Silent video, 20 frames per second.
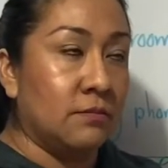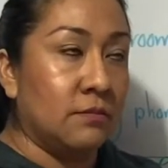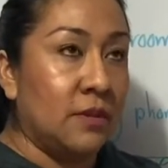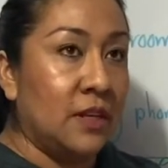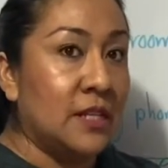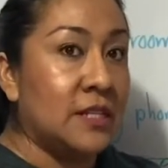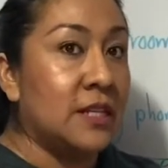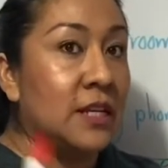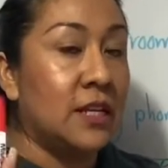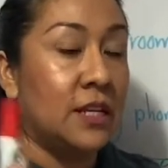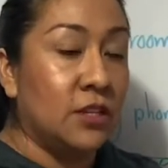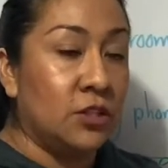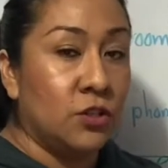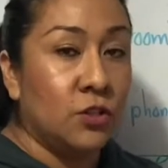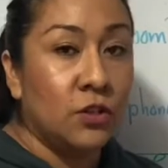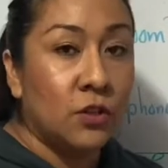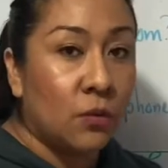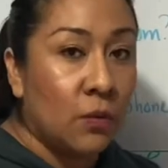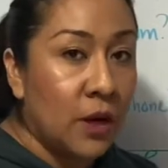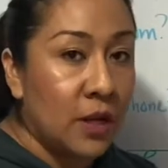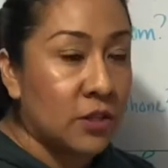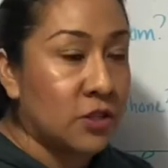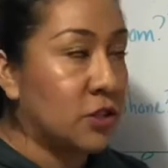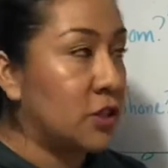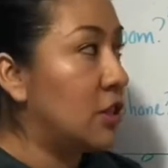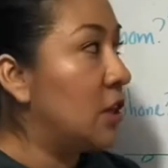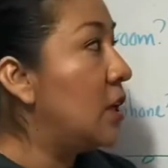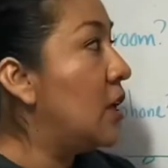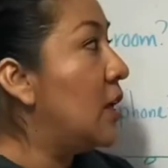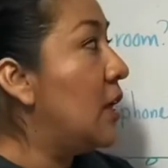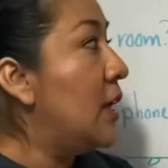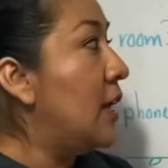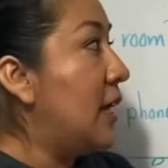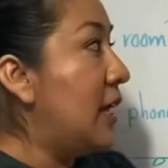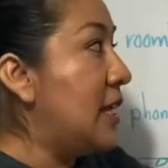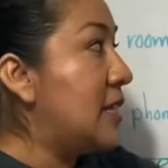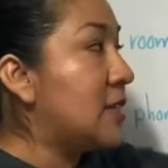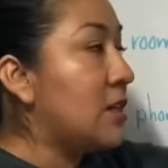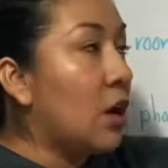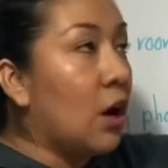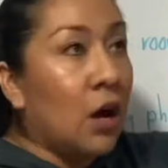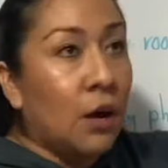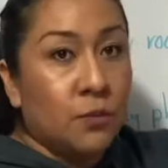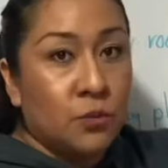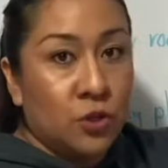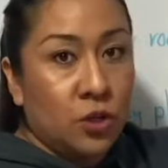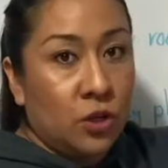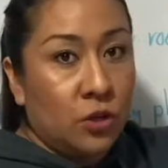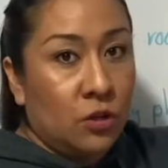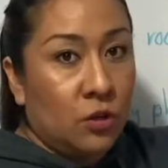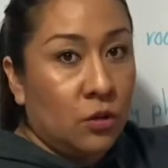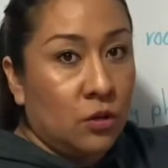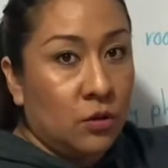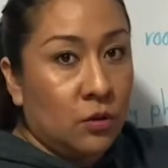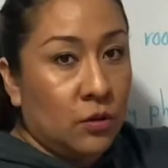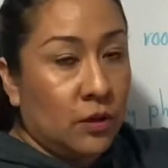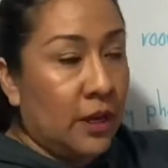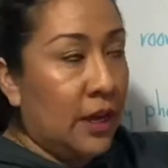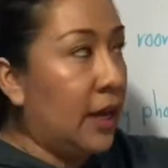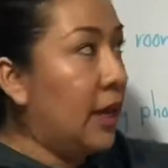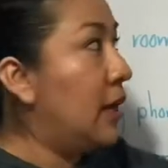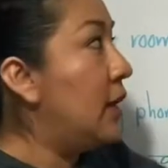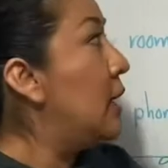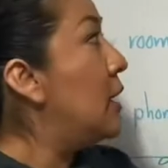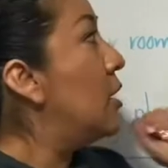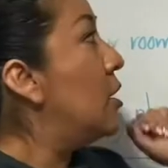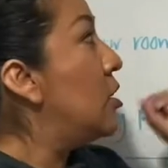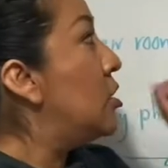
listening to the question, is optional, okay?